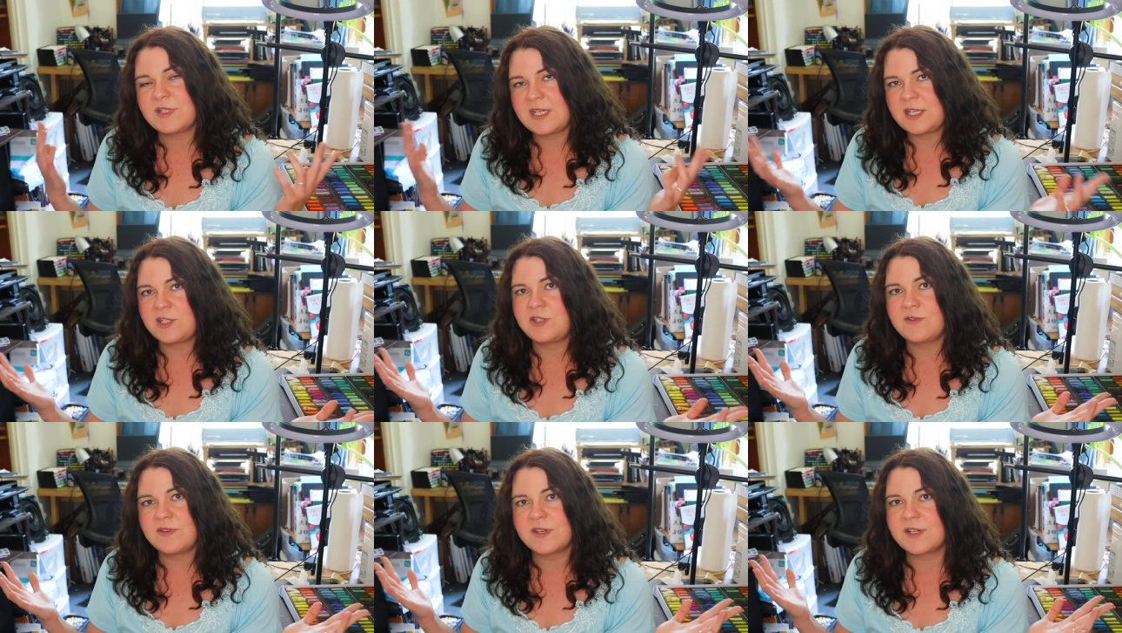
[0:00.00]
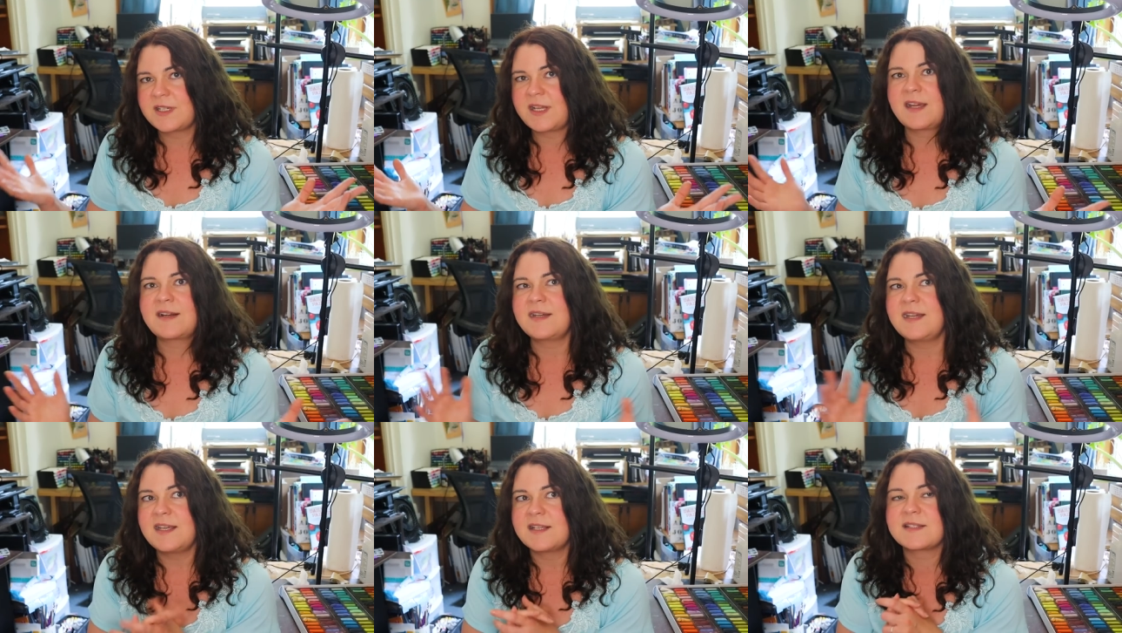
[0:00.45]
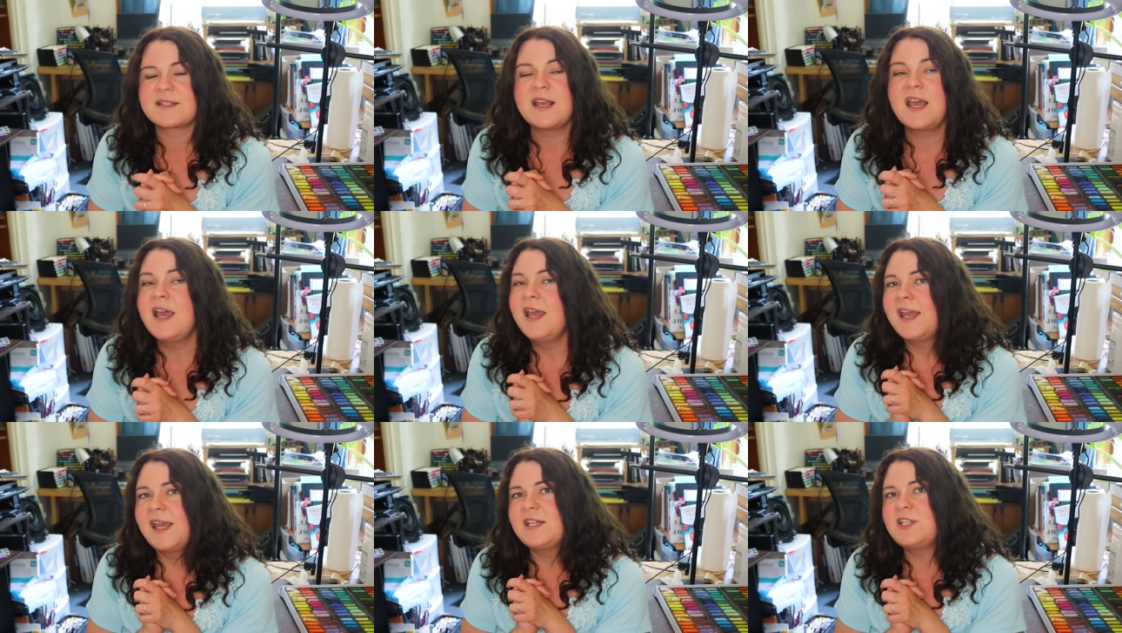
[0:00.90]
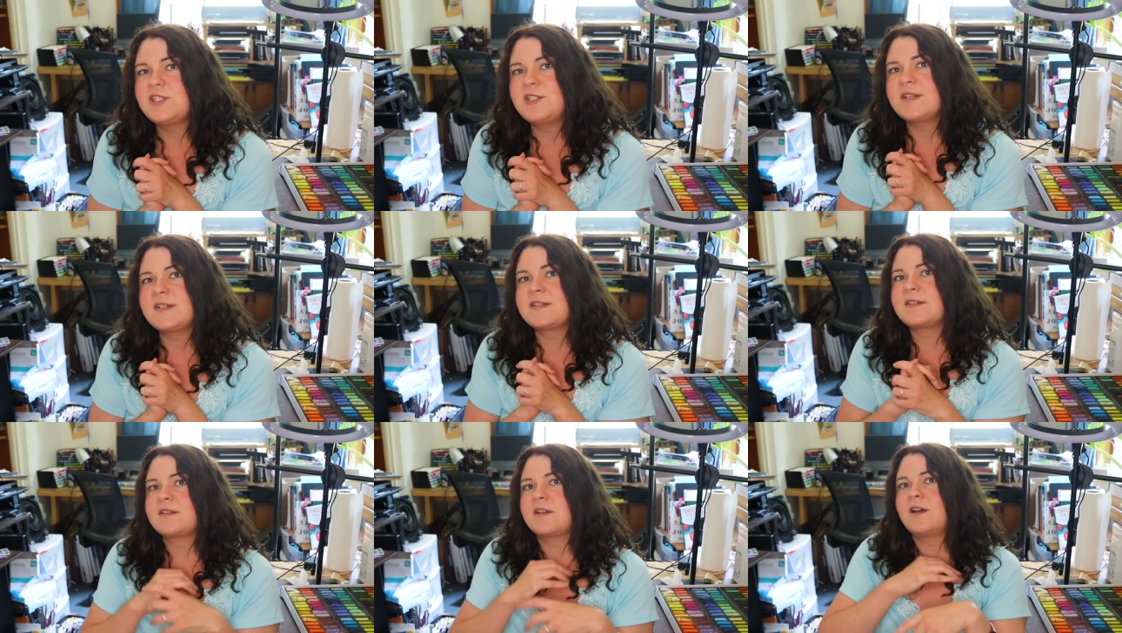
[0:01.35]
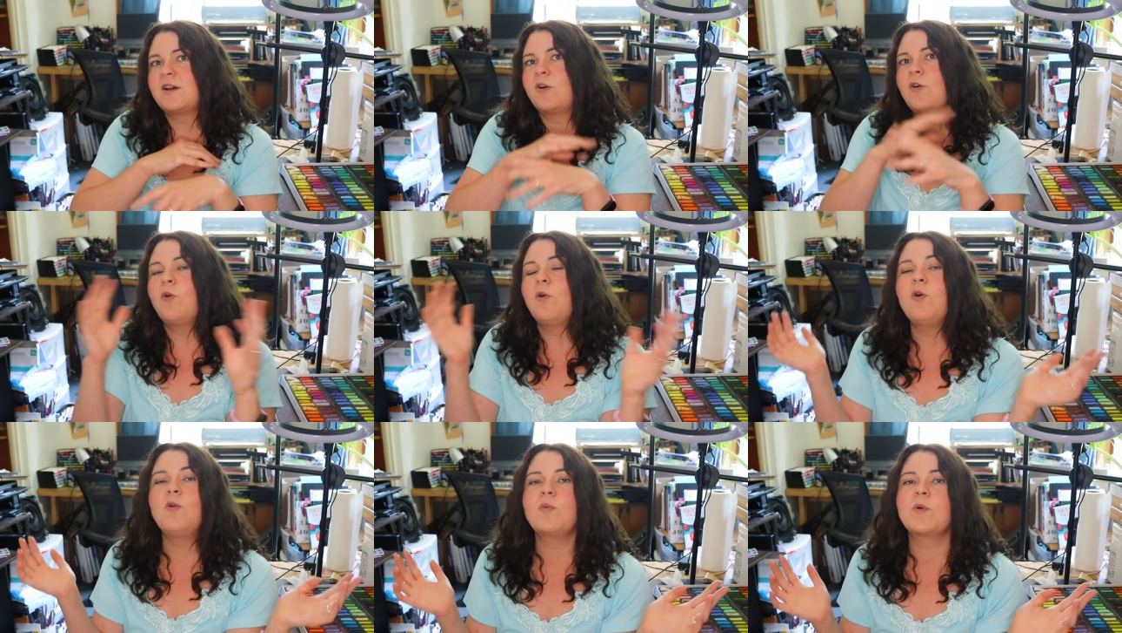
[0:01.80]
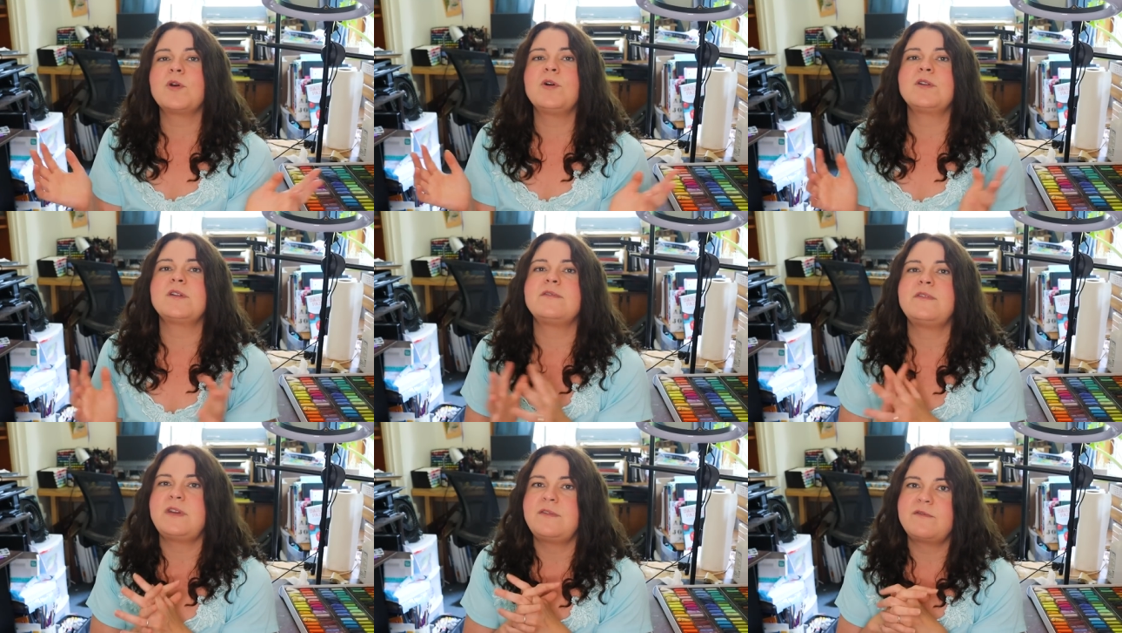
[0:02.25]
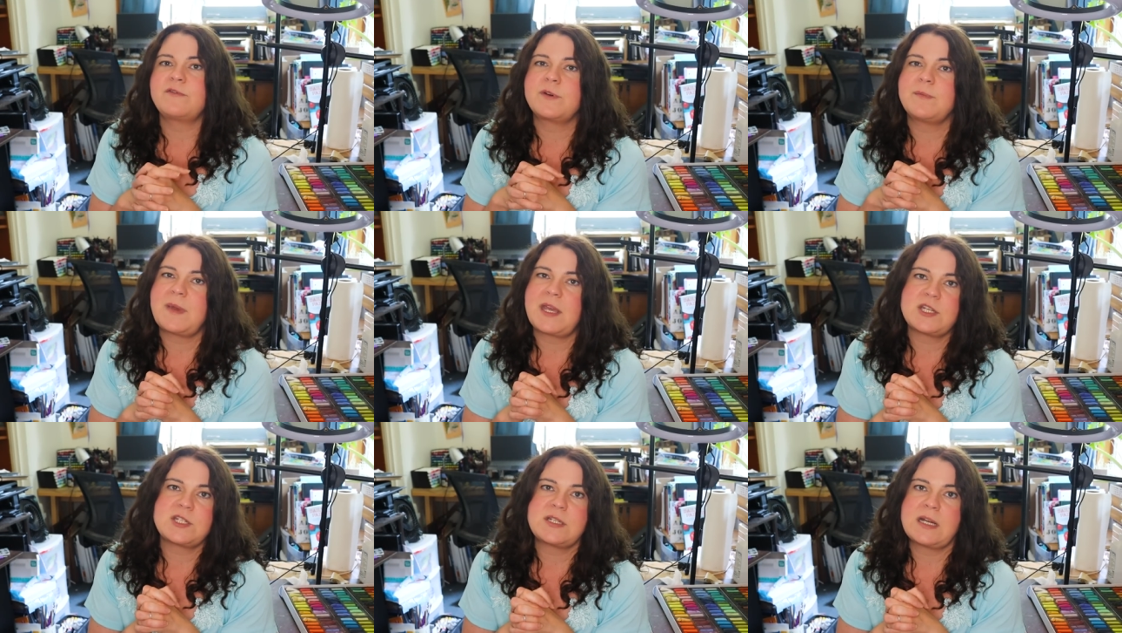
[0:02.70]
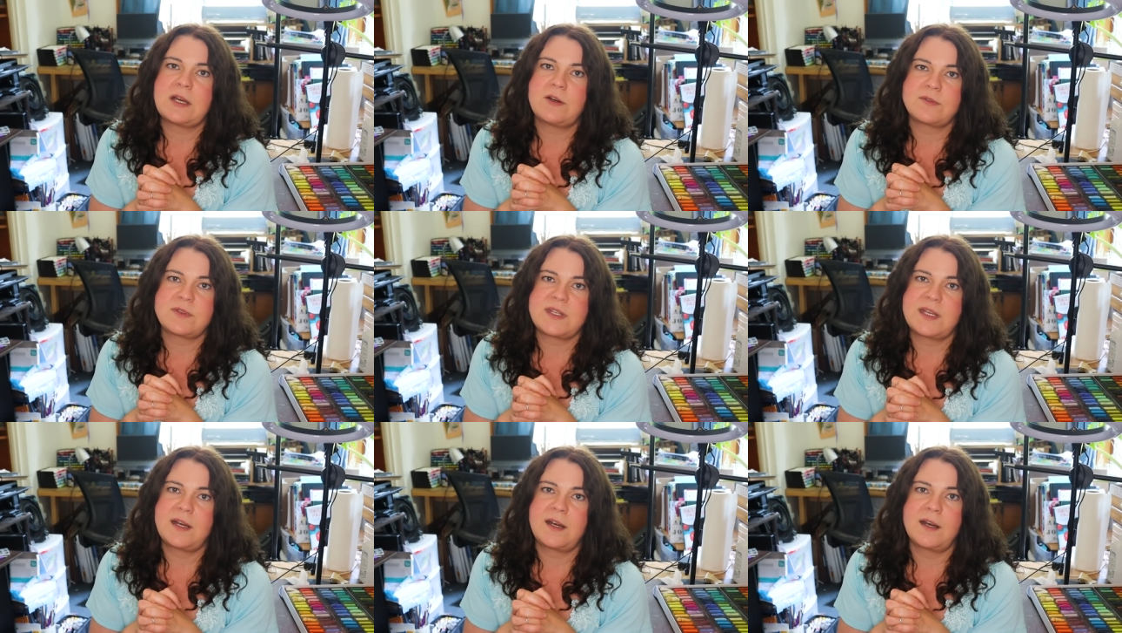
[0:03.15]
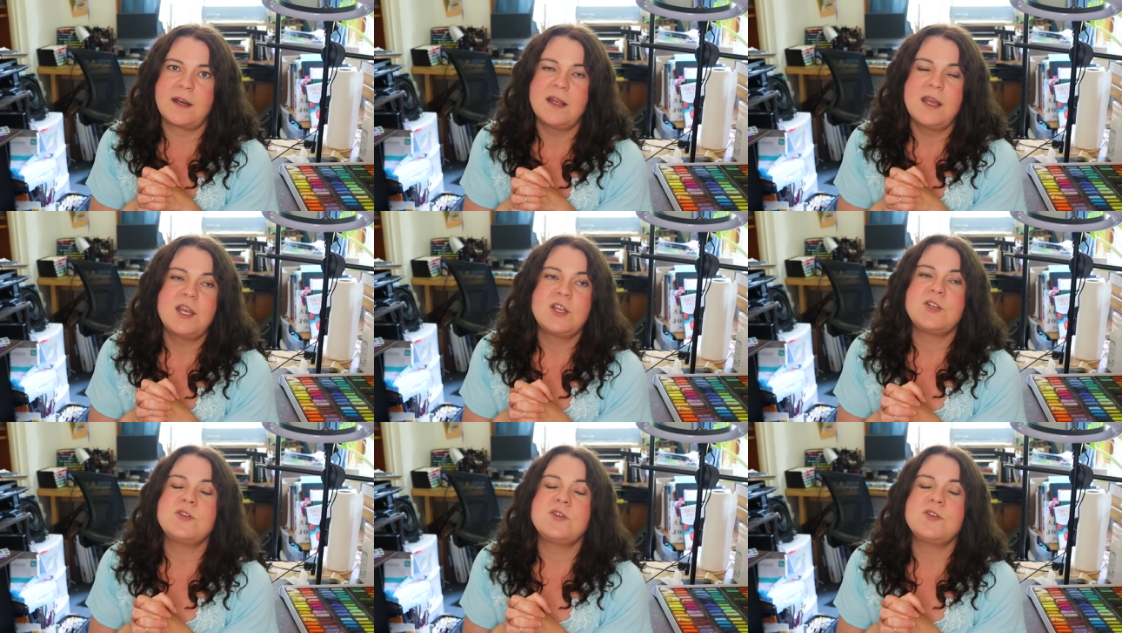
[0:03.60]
teach you their techniques. It's just a whole world of information out there.